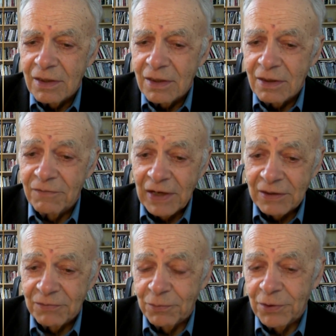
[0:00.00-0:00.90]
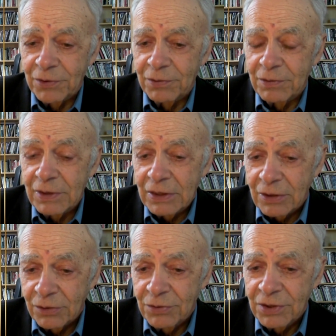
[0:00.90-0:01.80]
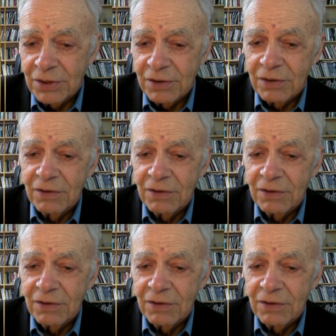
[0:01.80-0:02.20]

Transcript: In fact, if we're including